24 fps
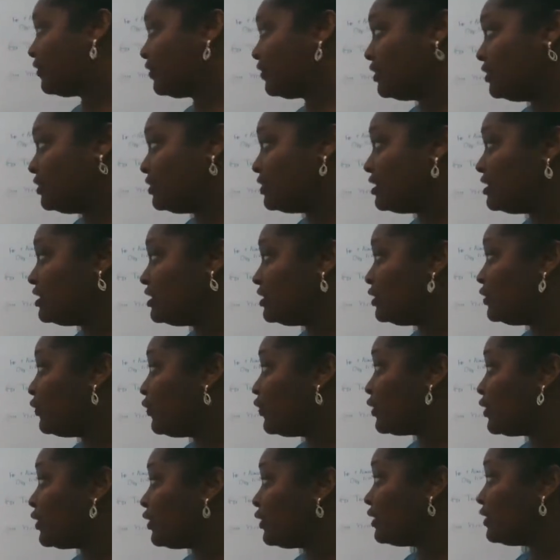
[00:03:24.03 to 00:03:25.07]
for you to do
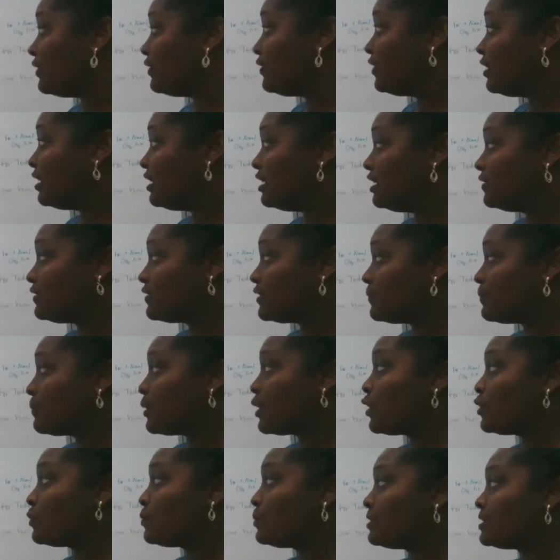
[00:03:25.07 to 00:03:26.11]
for your infinitives of
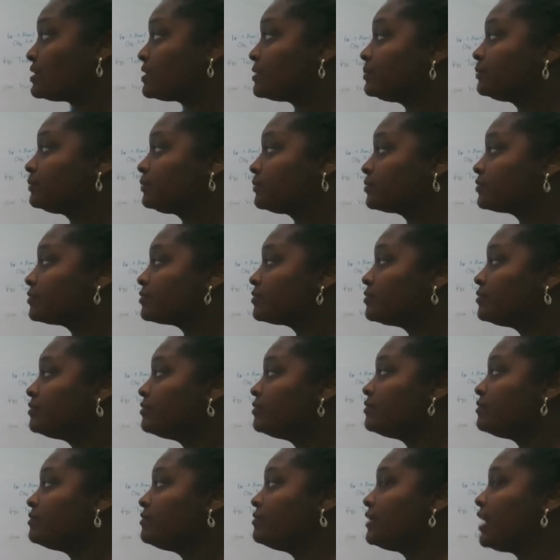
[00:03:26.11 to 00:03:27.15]
purpose.
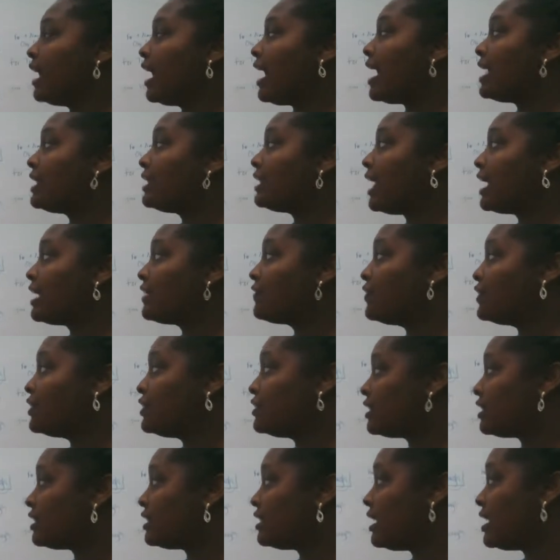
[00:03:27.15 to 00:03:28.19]
I'd like for you
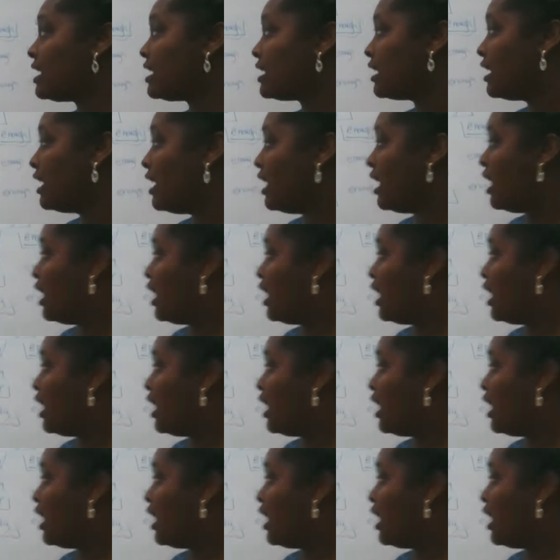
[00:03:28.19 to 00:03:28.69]
to think